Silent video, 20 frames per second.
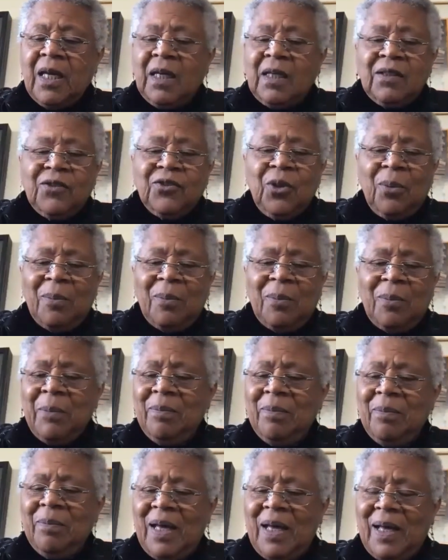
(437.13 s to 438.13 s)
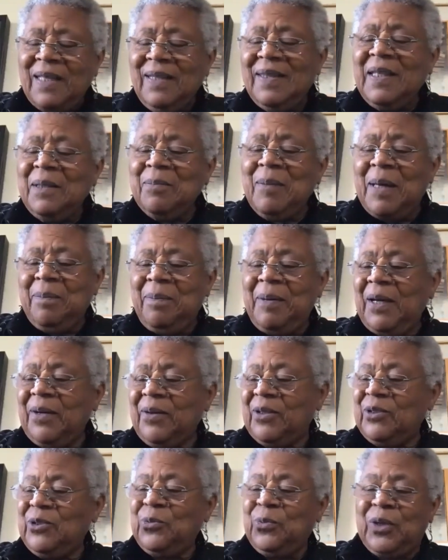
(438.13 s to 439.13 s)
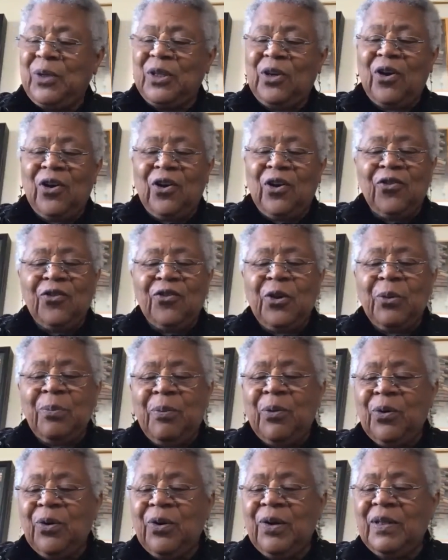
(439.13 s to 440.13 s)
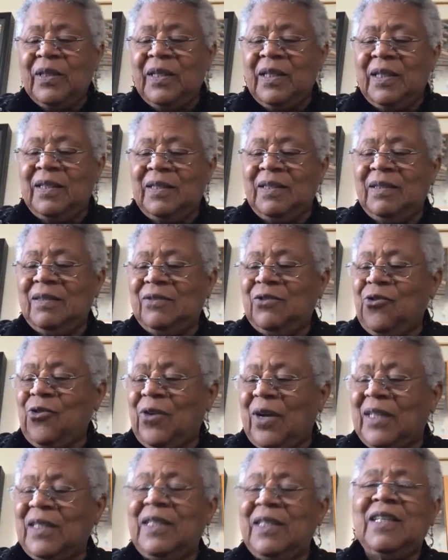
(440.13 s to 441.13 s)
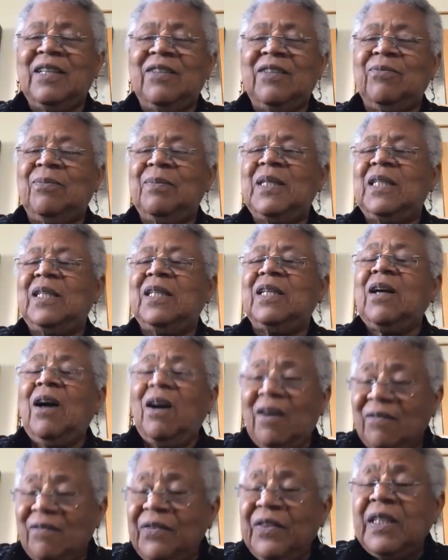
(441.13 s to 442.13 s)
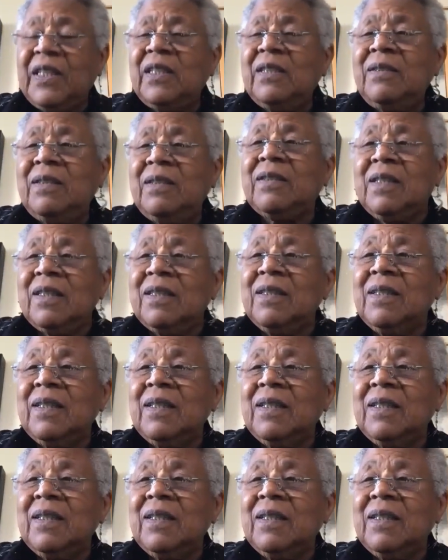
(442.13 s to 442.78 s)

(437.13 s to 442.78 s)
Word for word: So my, I think my parents went overboard in trying to give me confidence.